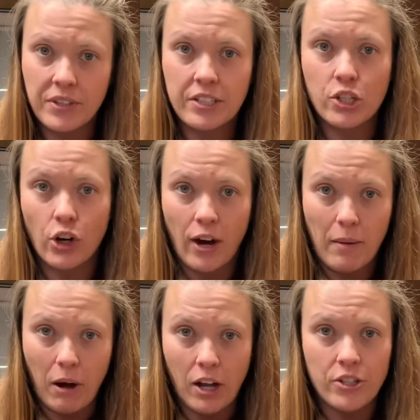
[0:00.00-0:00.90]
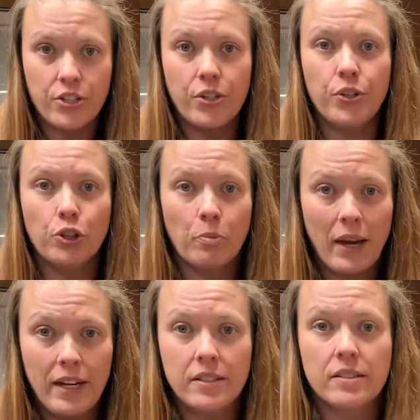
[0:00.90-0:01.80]
to grab onto, your
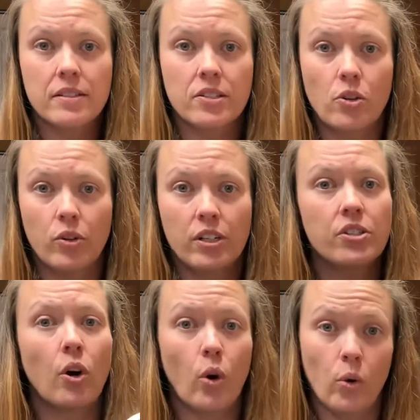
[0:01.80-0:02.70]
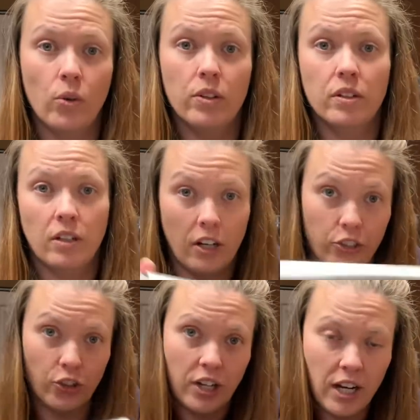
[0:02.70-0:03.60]
paint is going to hold on
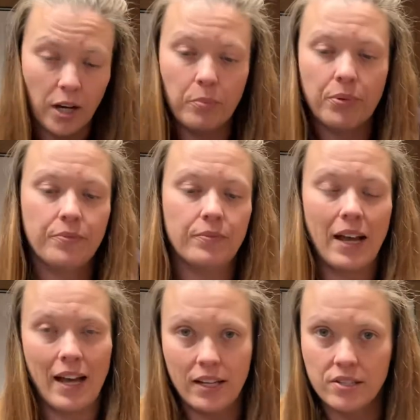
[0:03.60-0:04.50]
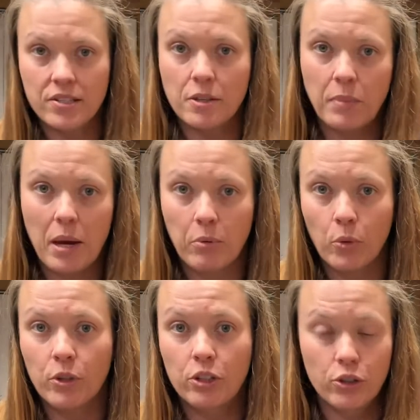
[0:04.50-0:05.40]
your cup as the paper
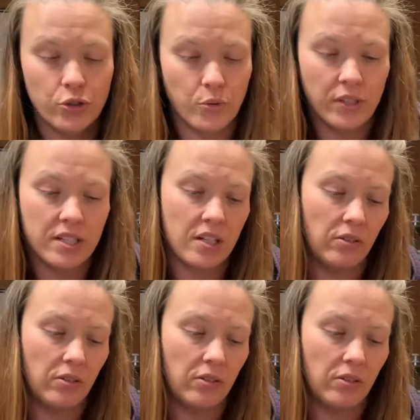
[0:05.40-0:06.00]
would glue to itself.